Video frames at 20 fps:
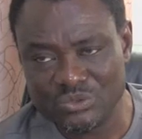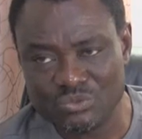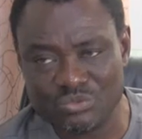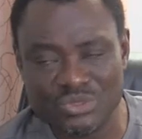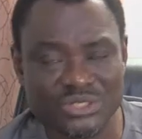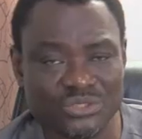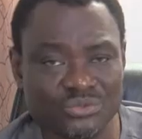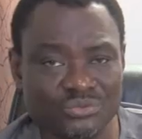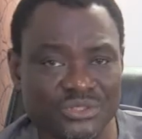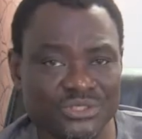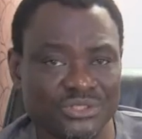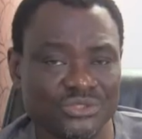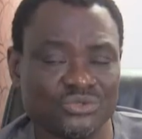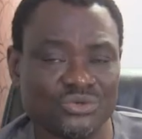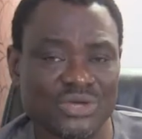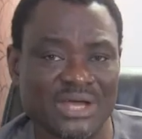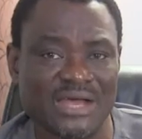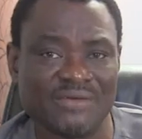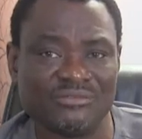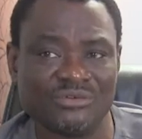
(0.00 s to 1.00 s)
Where do we need
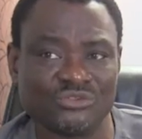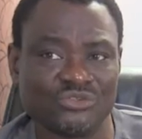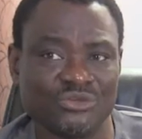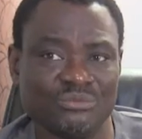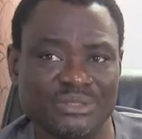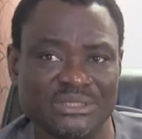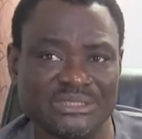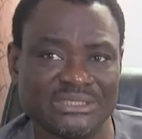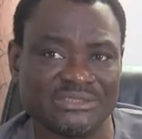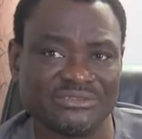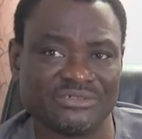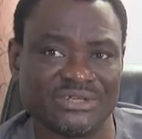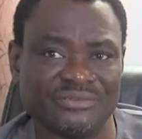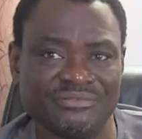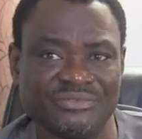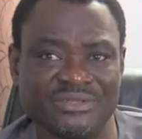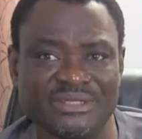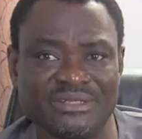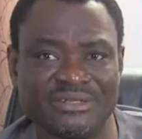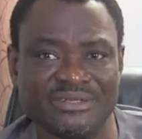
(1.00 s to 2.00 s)
to have automated
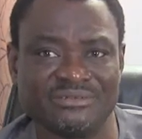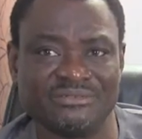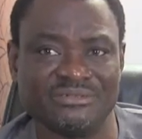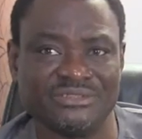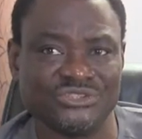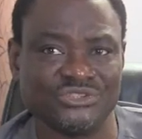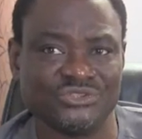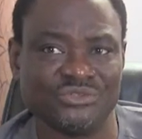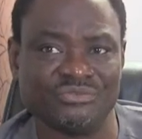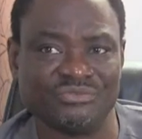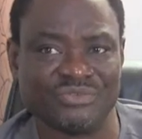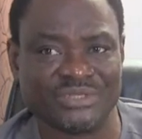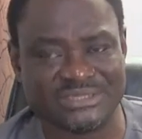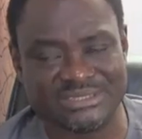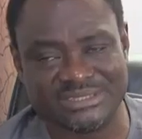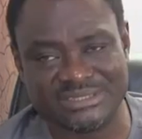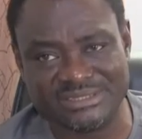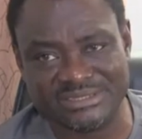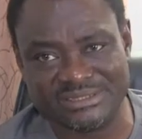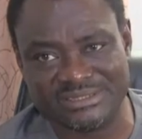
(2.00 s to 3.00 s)
traffic regulation
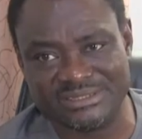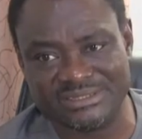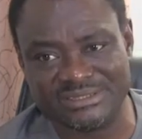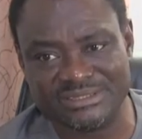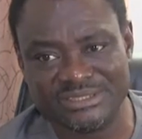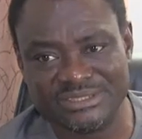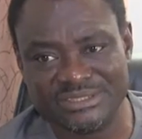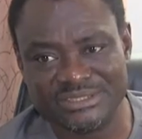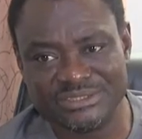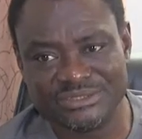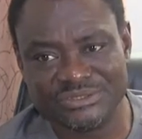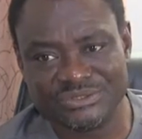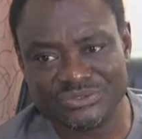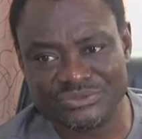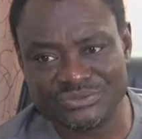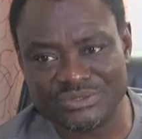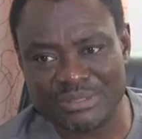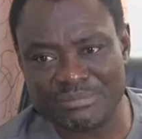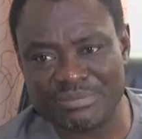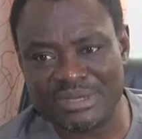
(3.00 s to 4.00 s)
facility?
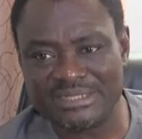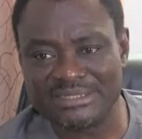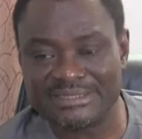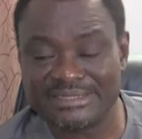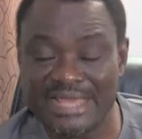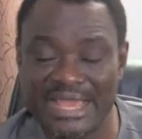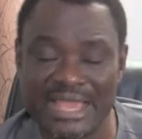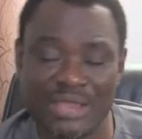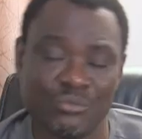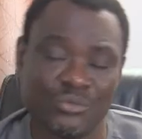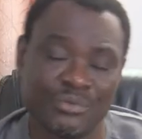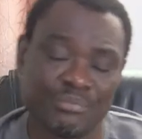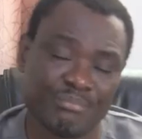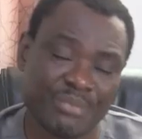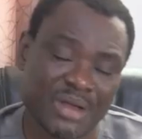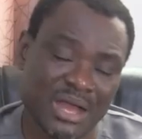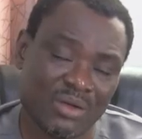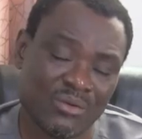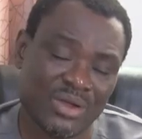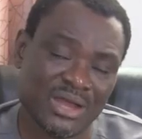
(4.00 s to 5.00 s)
So that by the time we
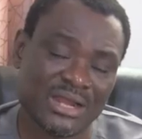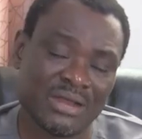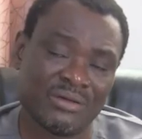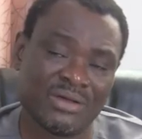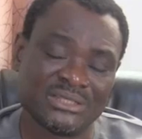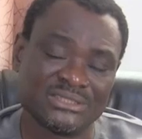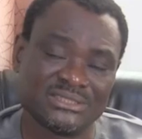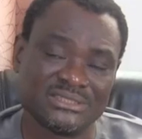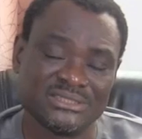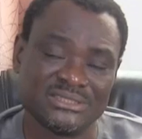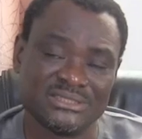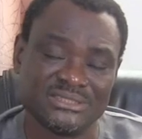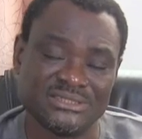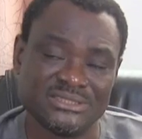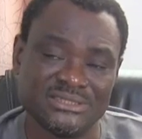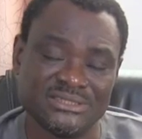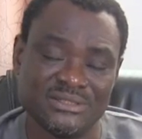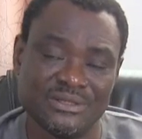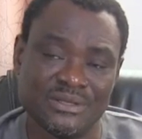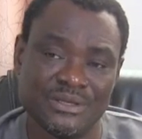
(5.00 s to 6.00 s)
power our
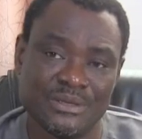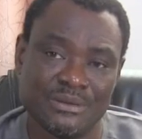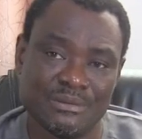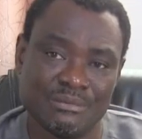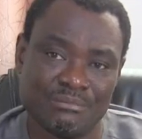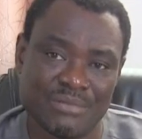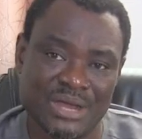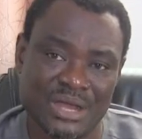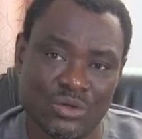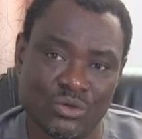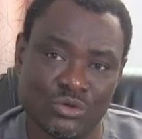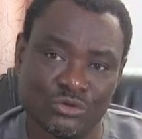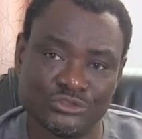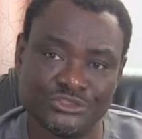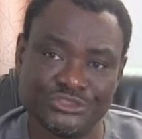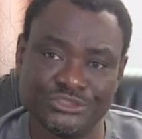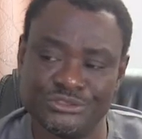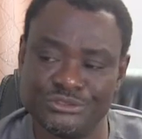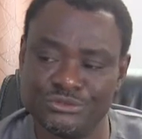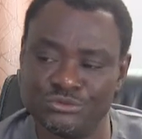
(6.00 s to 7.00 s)
city,
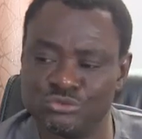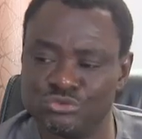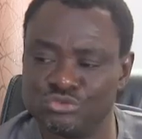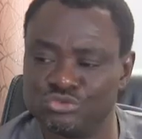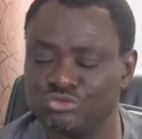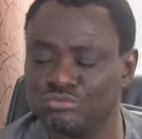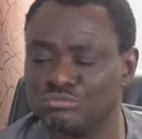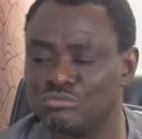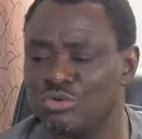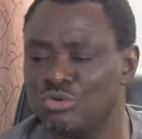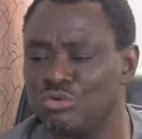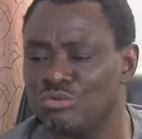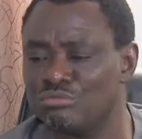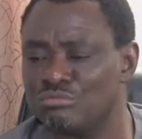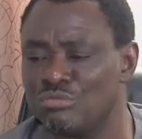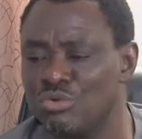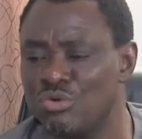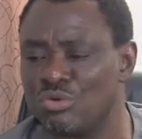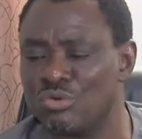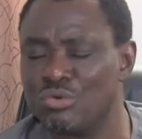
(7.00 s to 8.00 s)
Makurdi, Otukpo,
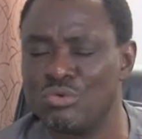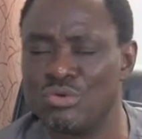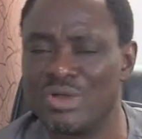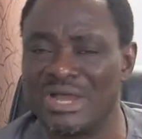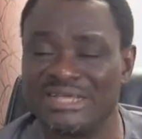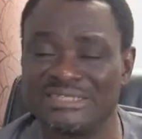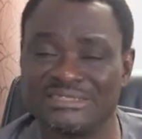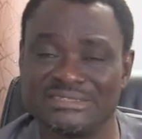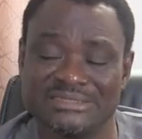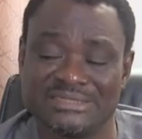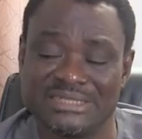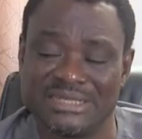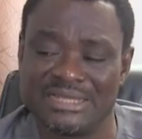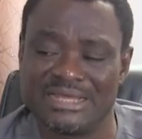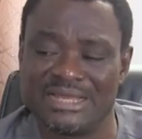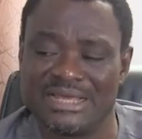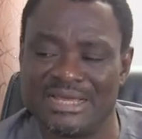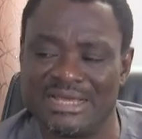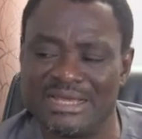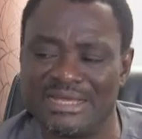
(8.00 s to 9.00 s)
Boko,
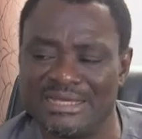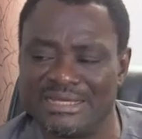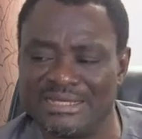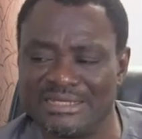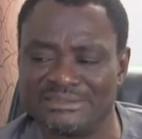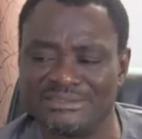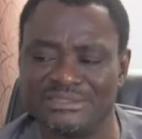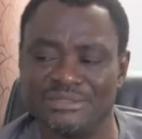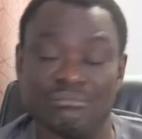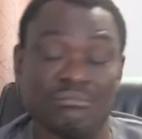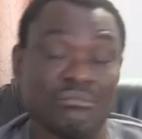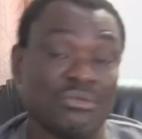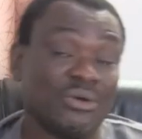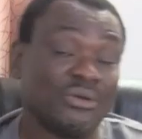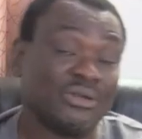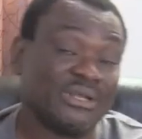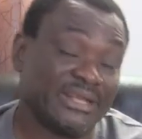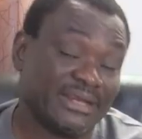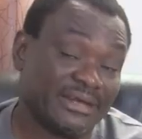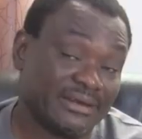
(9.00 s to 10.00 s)
Kasinala, as a
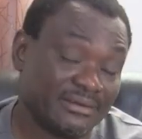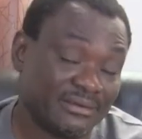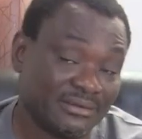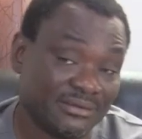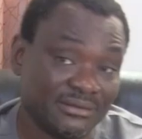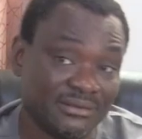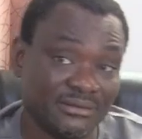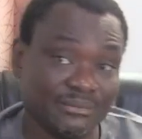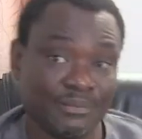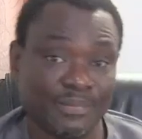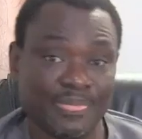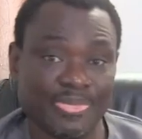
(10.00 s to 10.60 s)
model,